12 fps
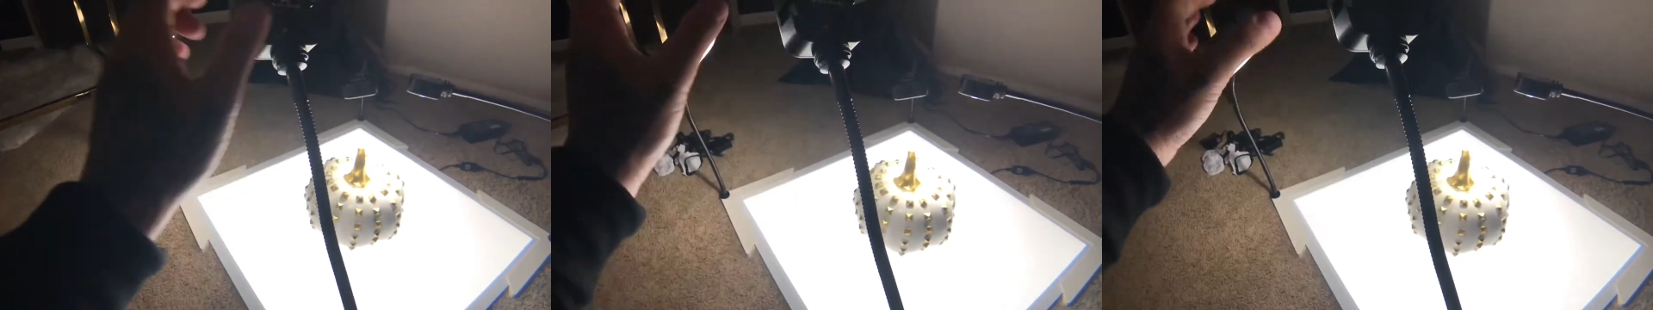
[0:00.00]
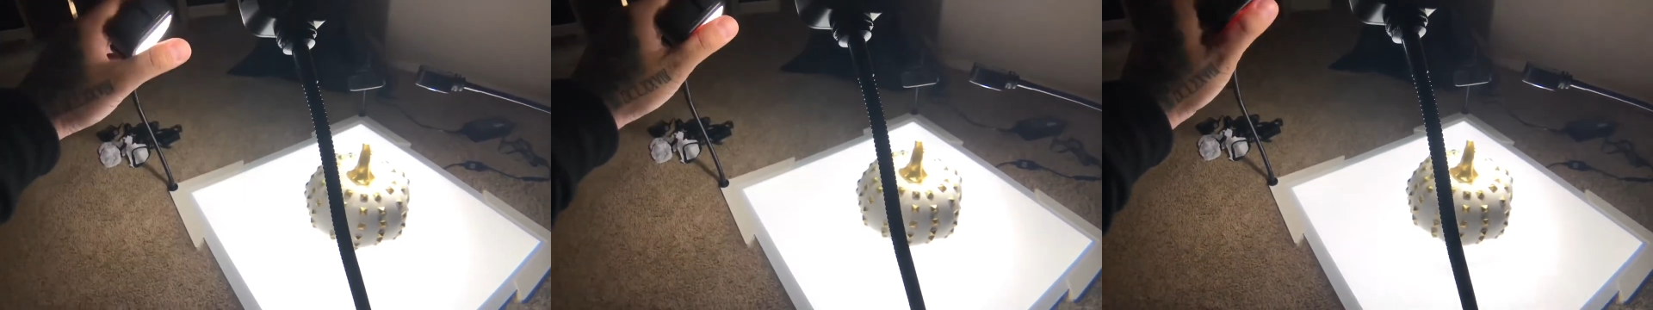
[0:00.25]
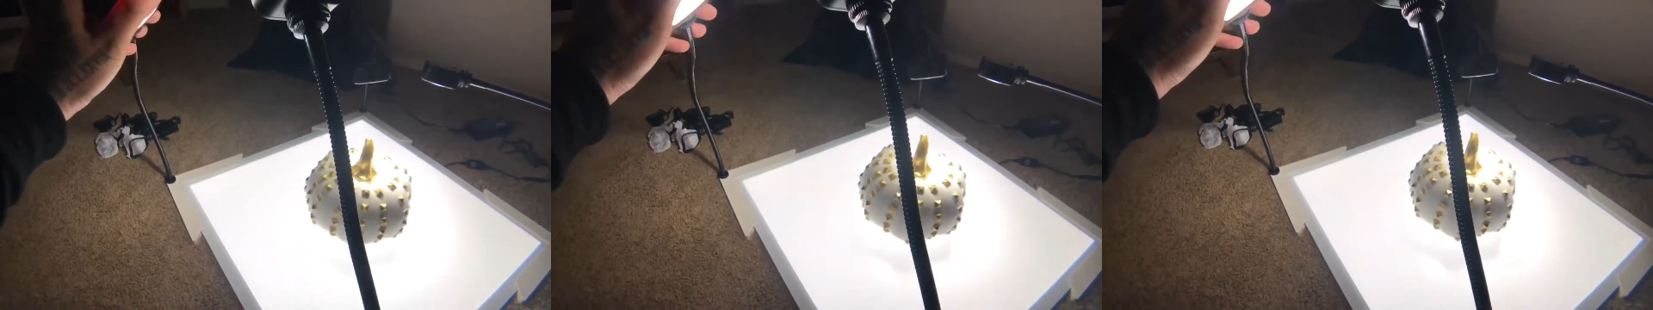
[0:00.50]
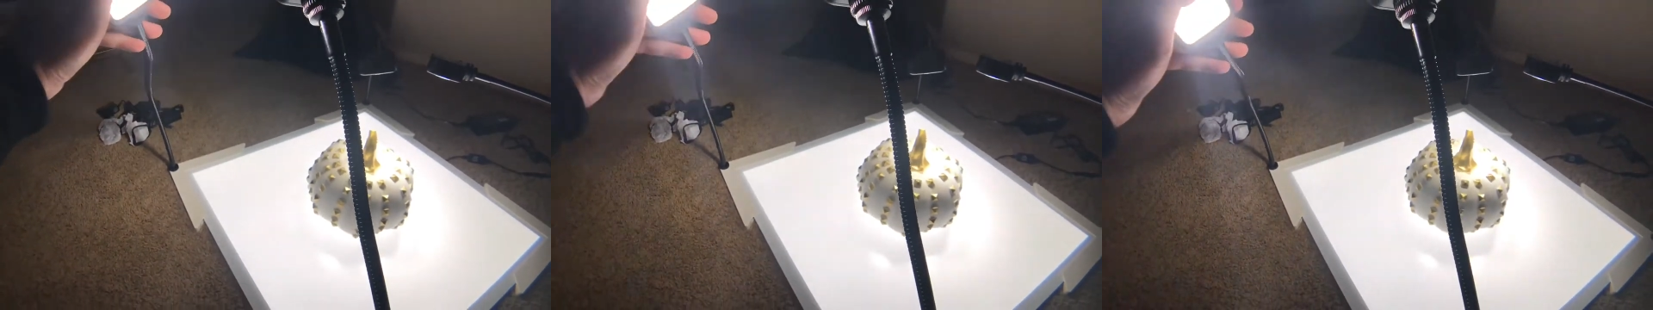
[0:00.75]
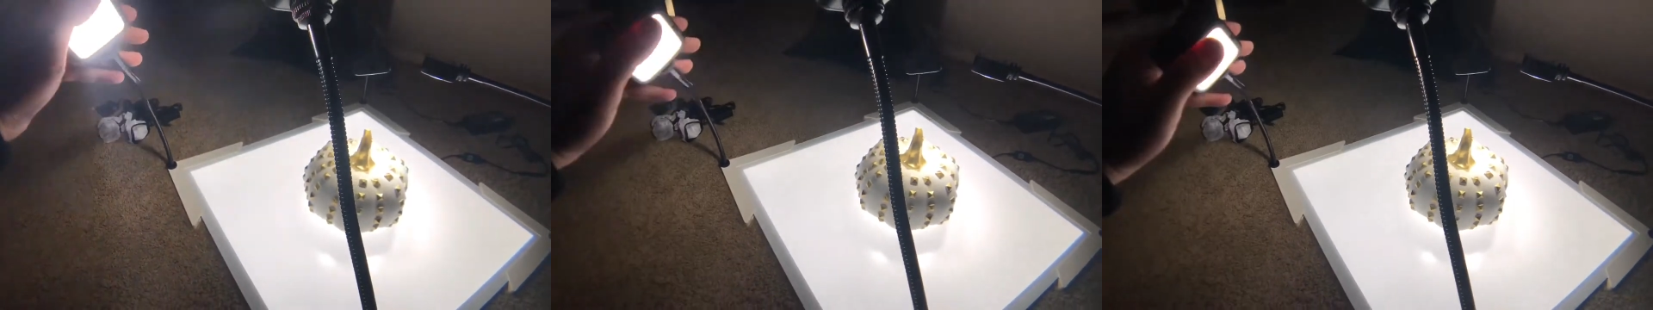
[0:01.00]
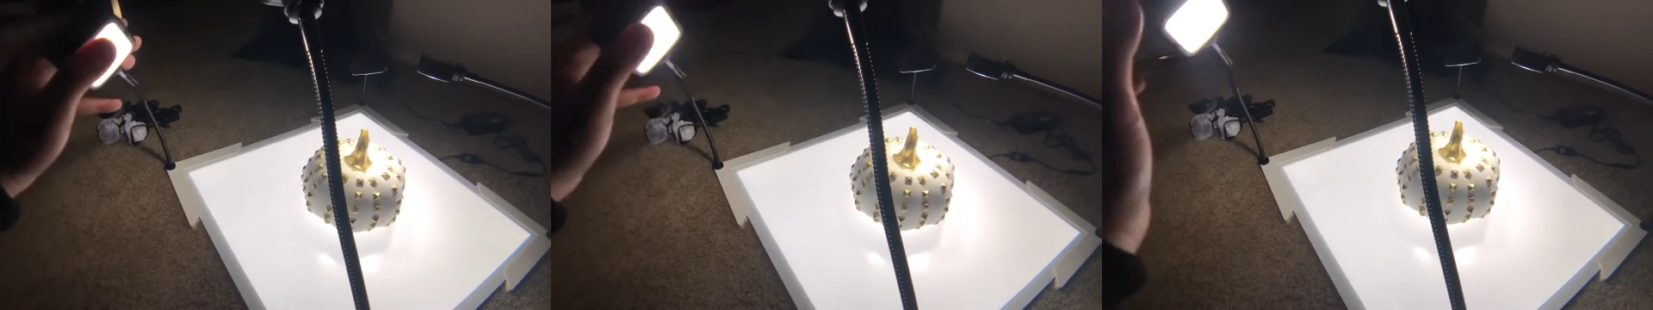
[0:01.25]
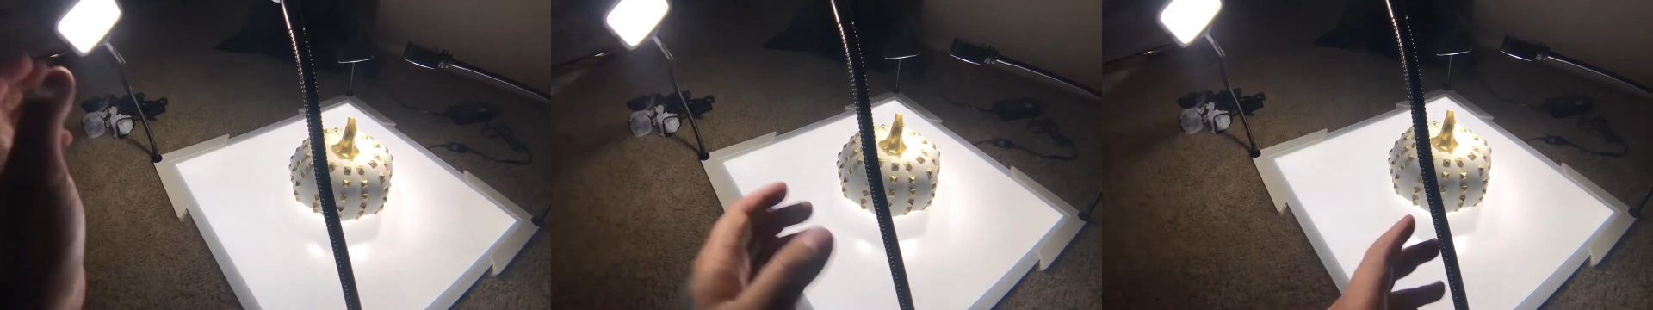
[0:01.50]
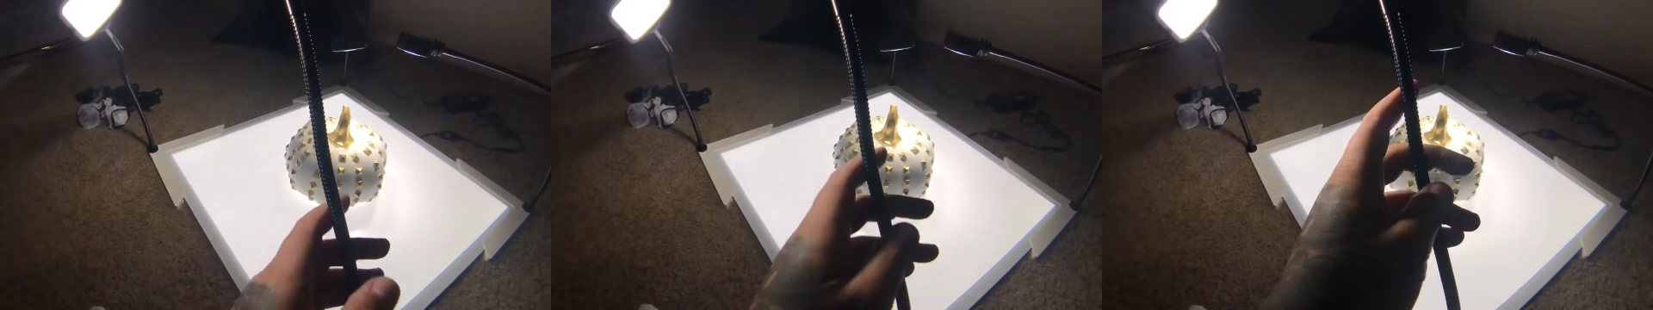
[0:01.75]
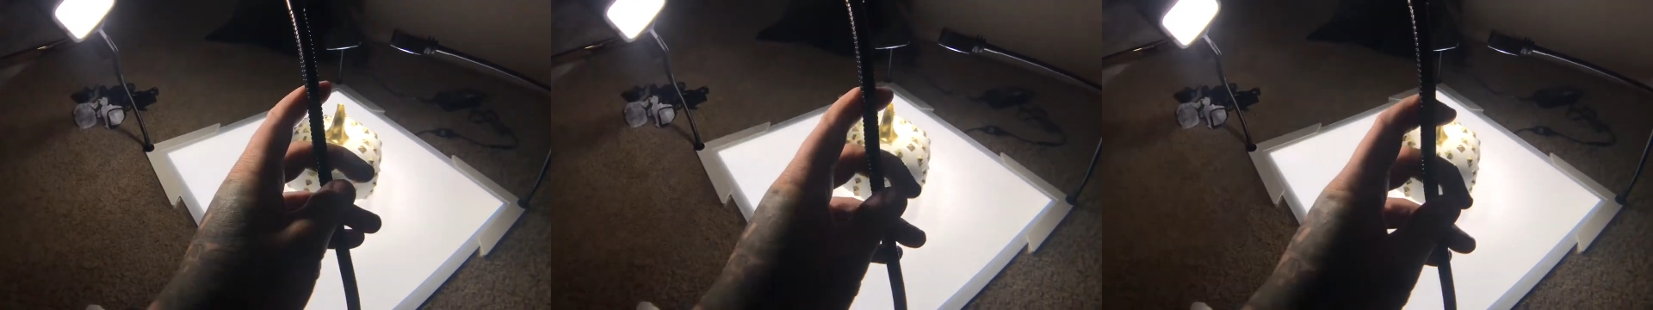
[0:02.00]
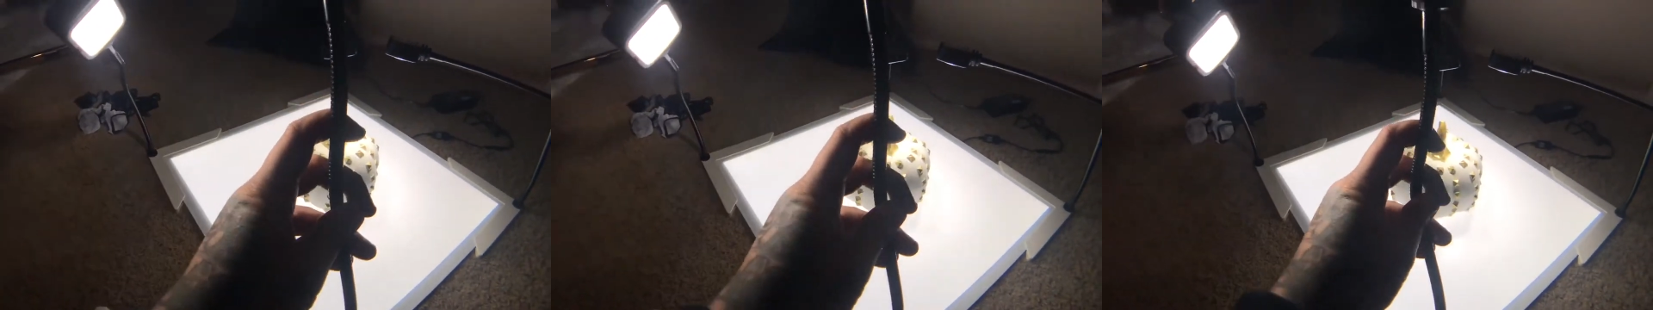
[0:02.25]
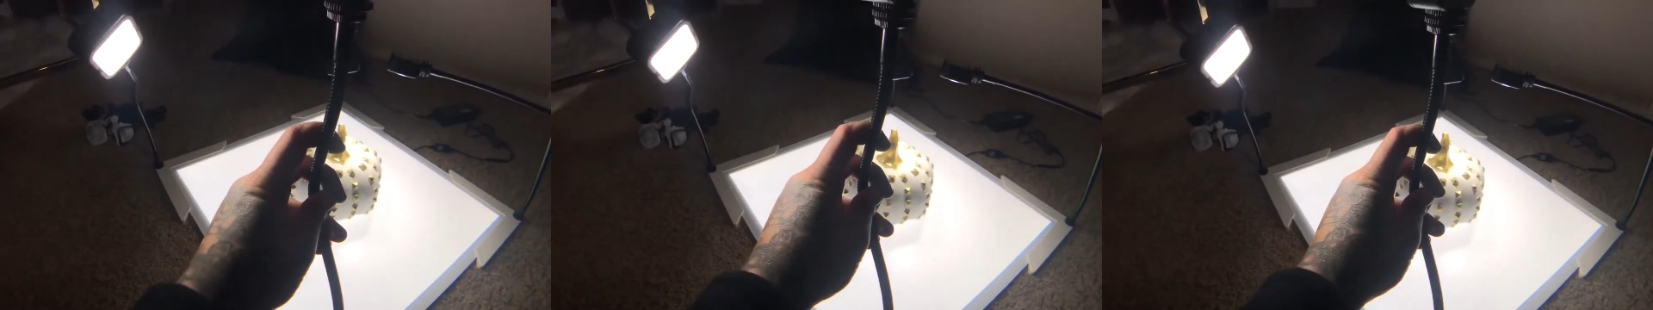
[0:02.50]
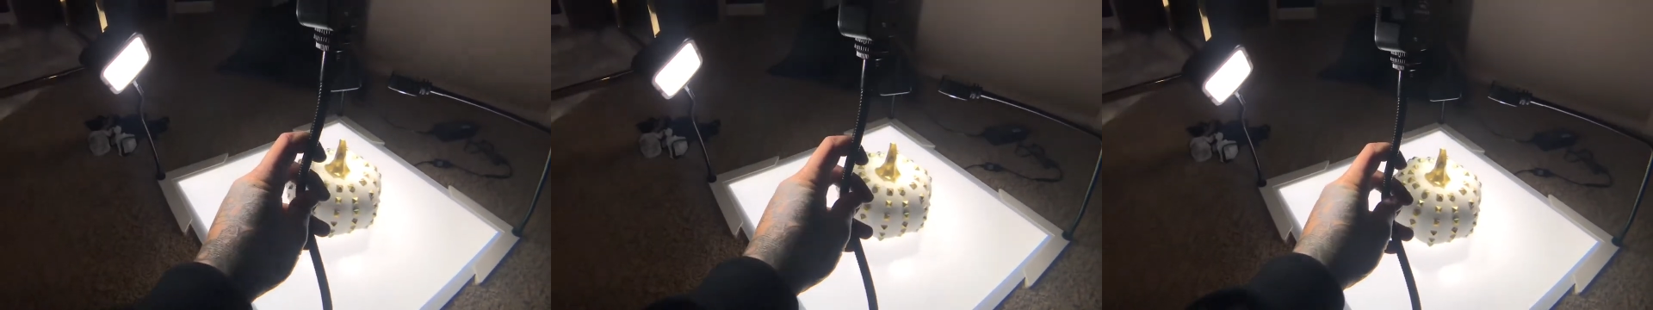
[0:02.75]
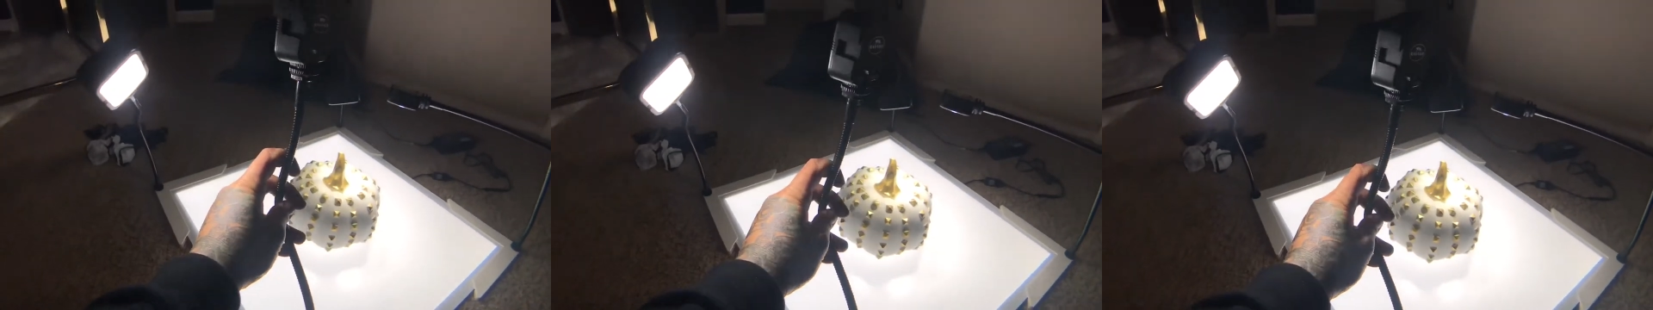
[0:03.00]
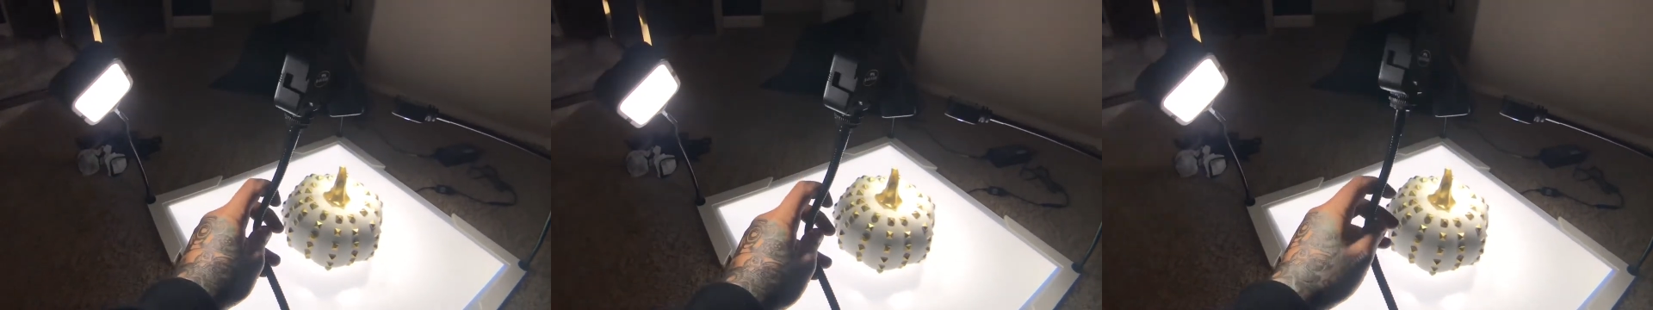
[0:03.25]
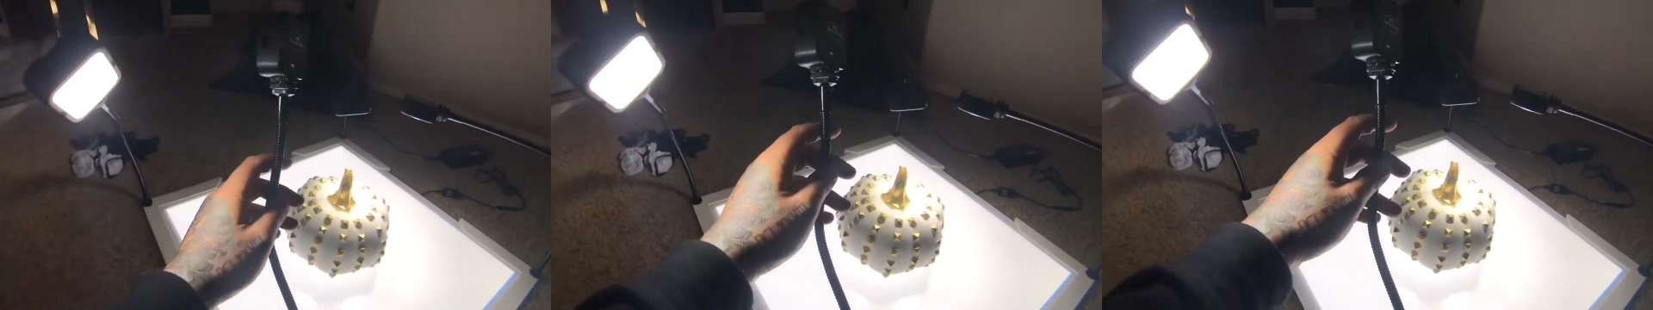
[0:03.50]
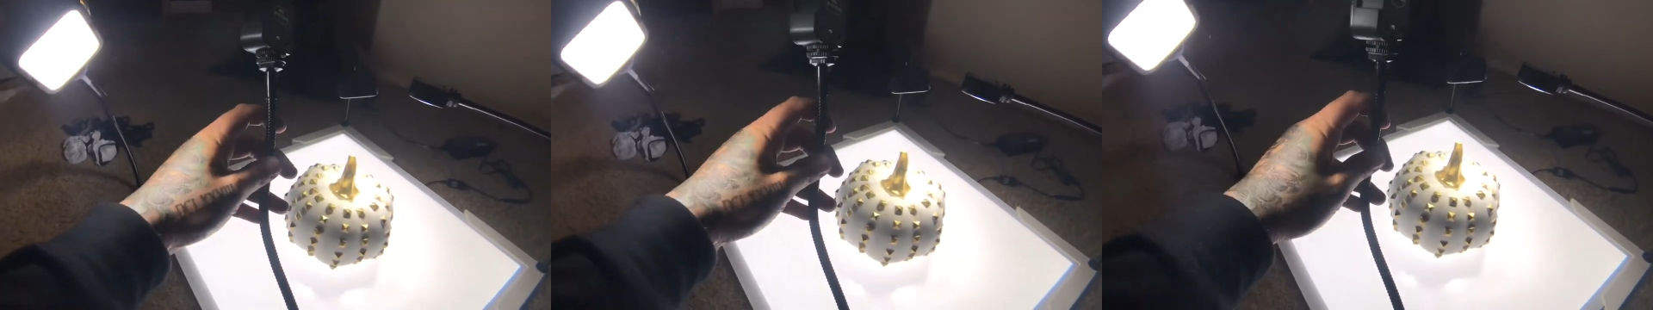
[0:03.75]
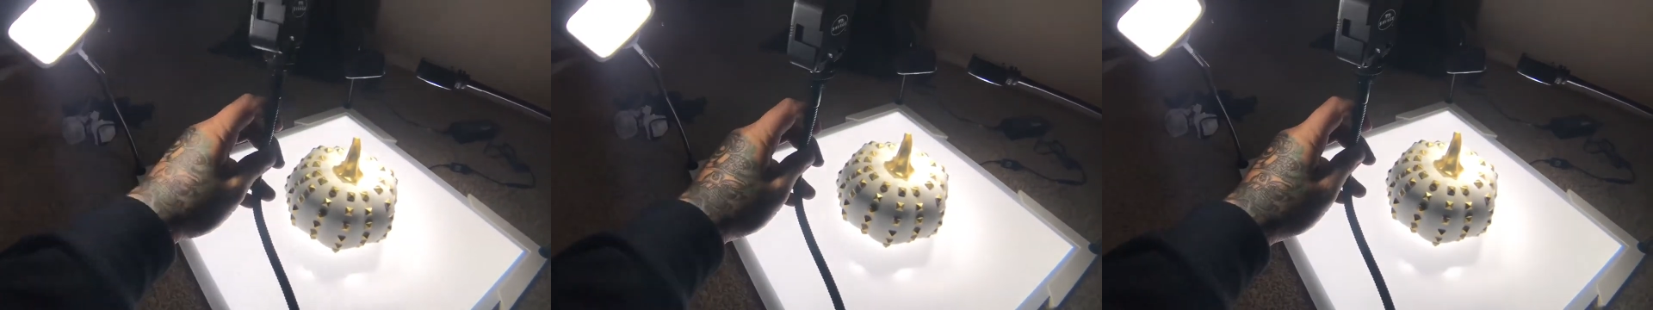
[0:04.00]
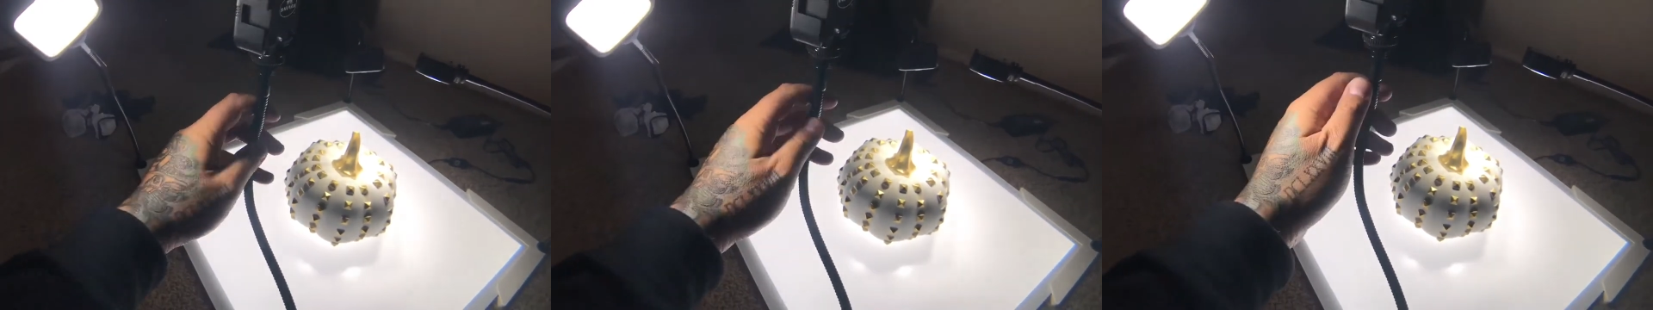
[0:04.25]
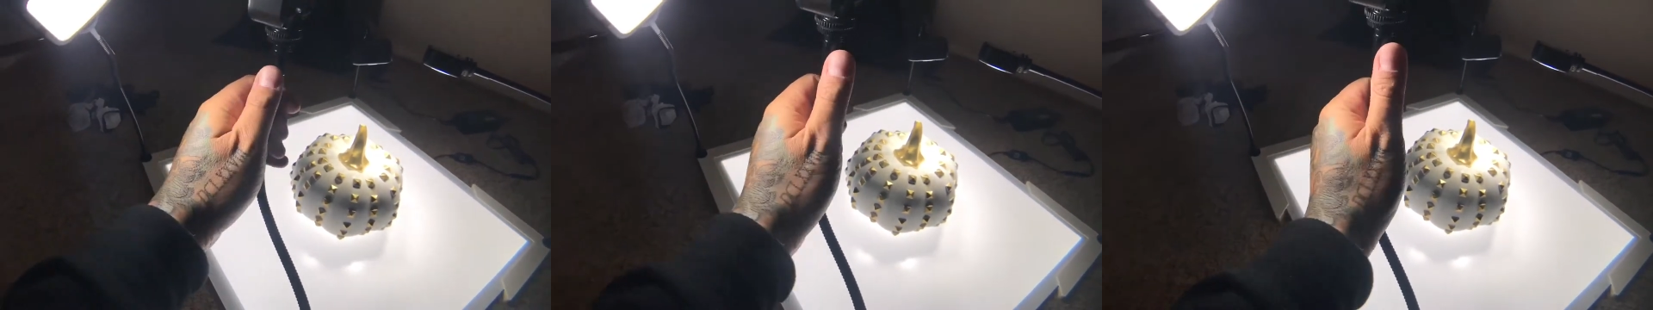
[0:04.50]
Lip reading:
Nobody's mouth can be seen.